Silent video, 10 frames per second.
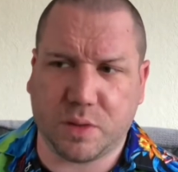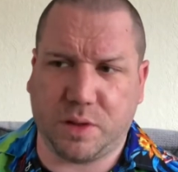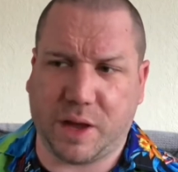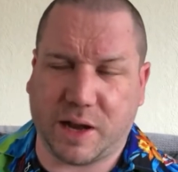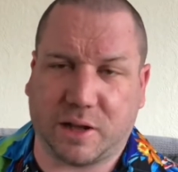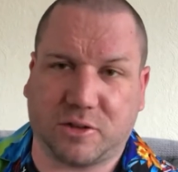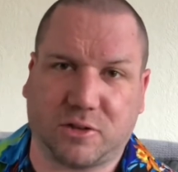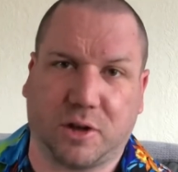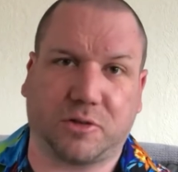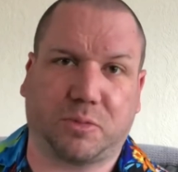You get that
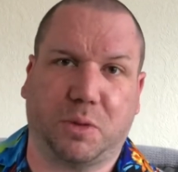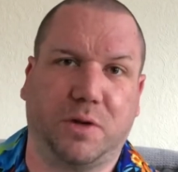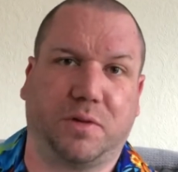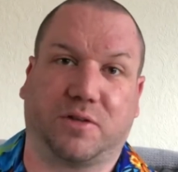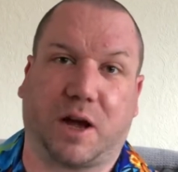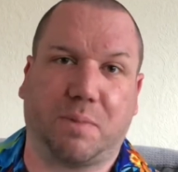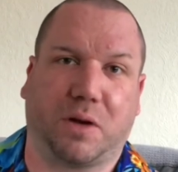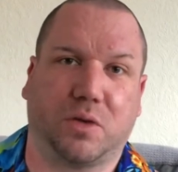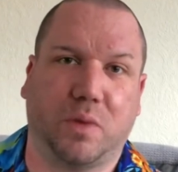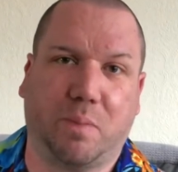soft smoothness I
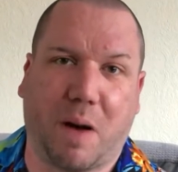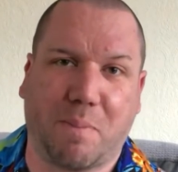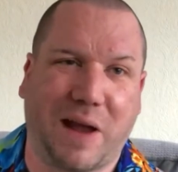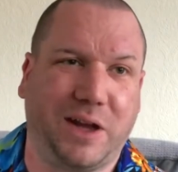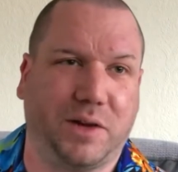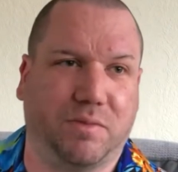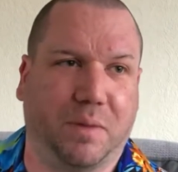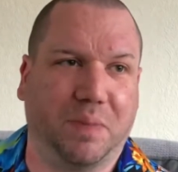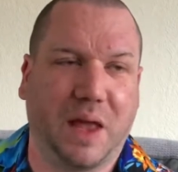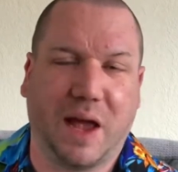pick up with Barbadian
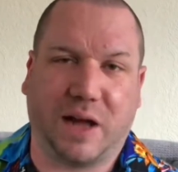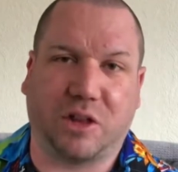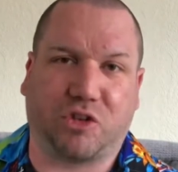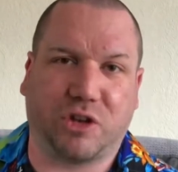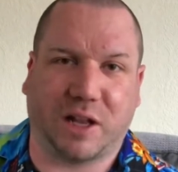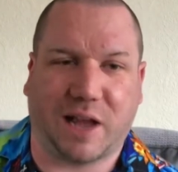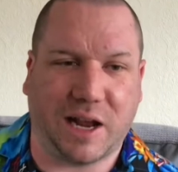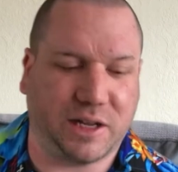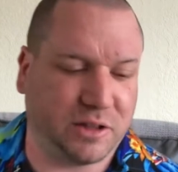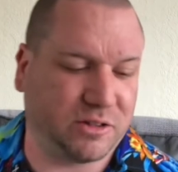rum and the
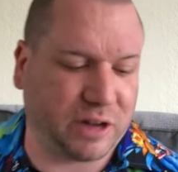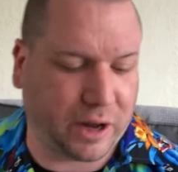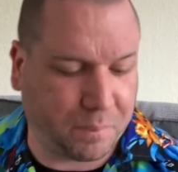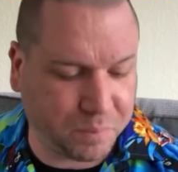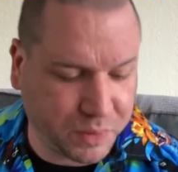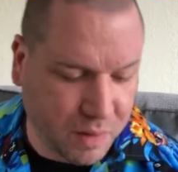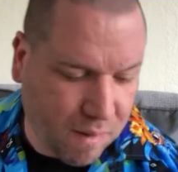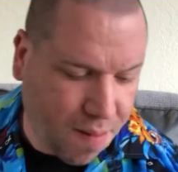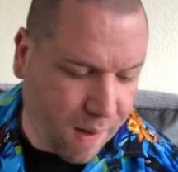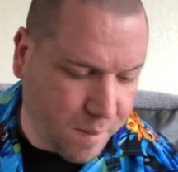Trinidadian style.
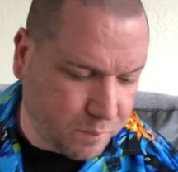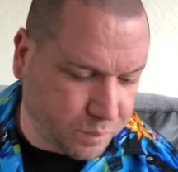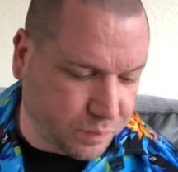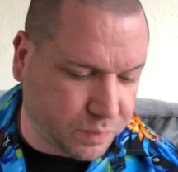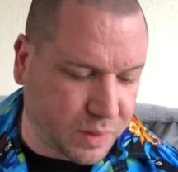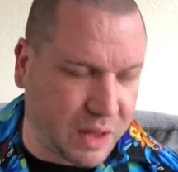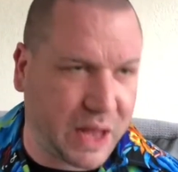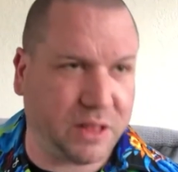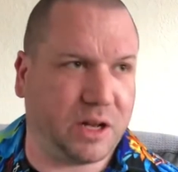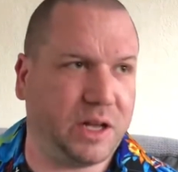
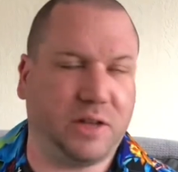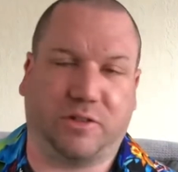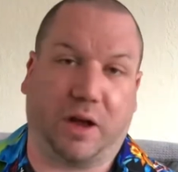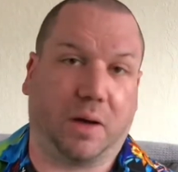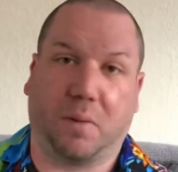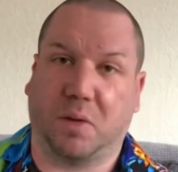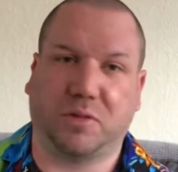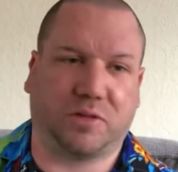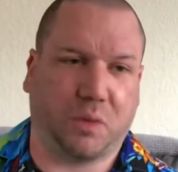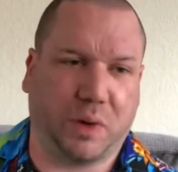Indonesia,
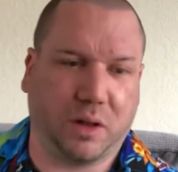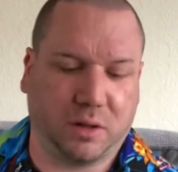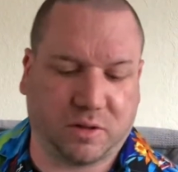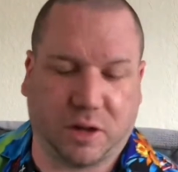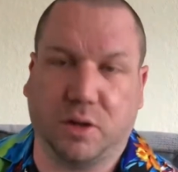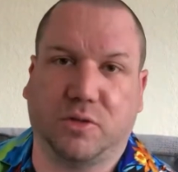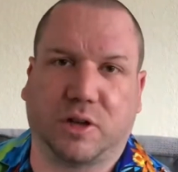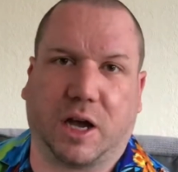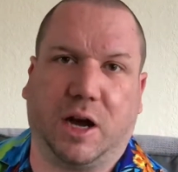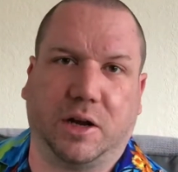obviously we looked at
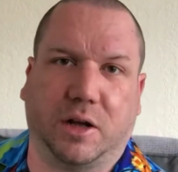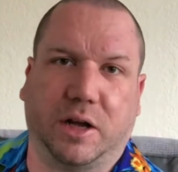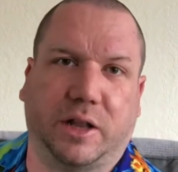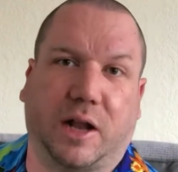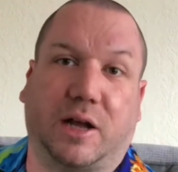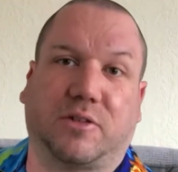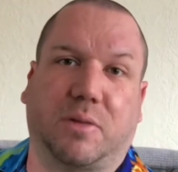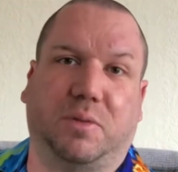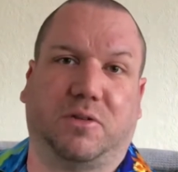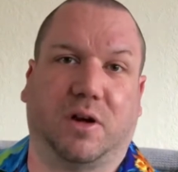Nusakana in the last
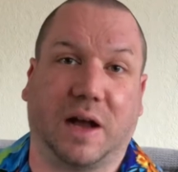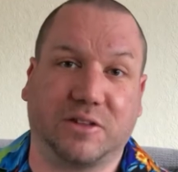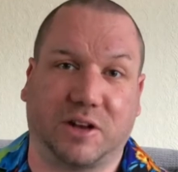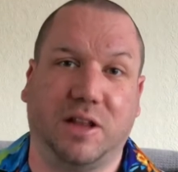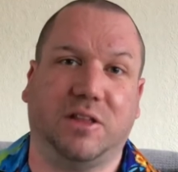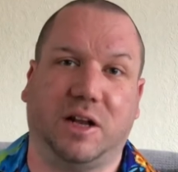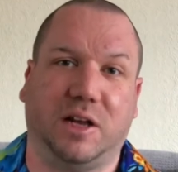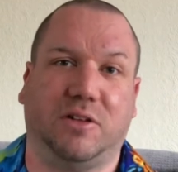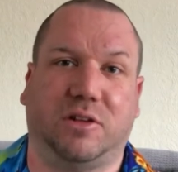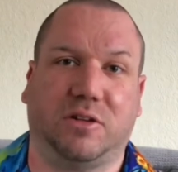episode, that's an
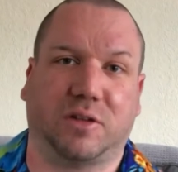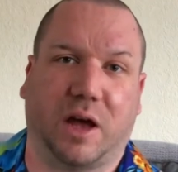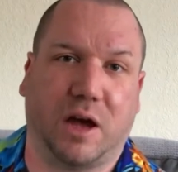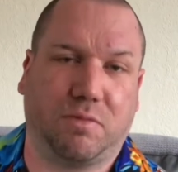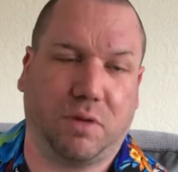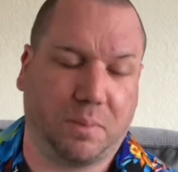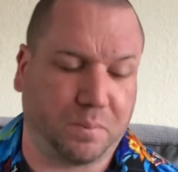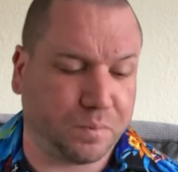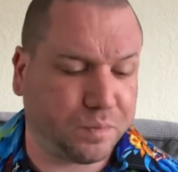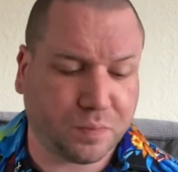Indonesian rum.
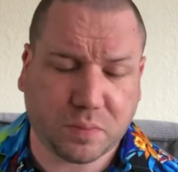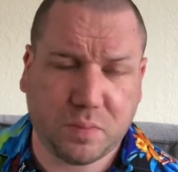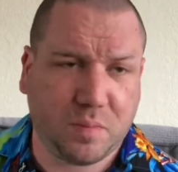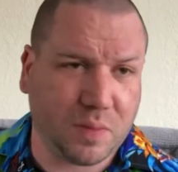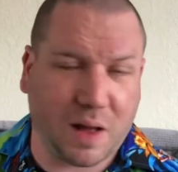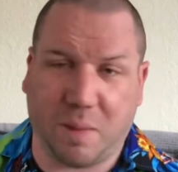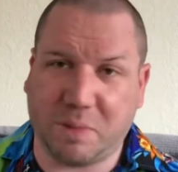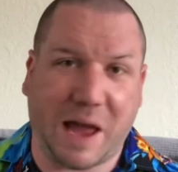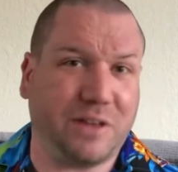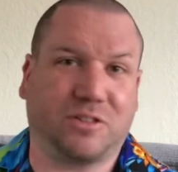I'm
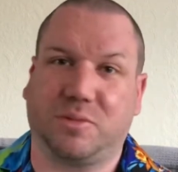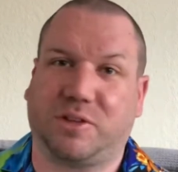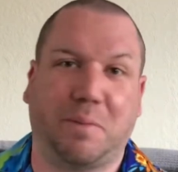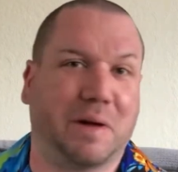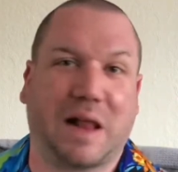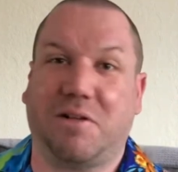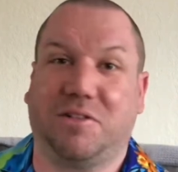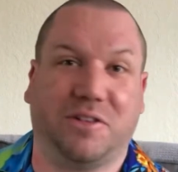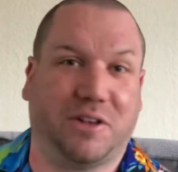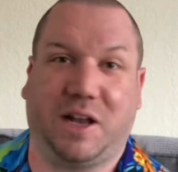getting some
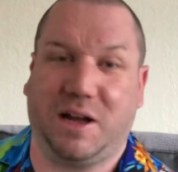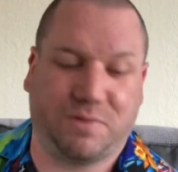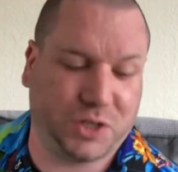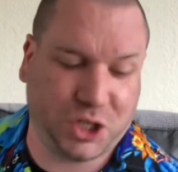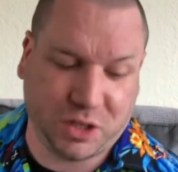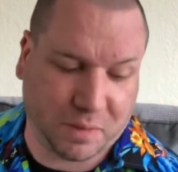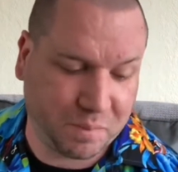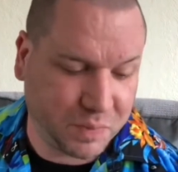similarities in that for sure.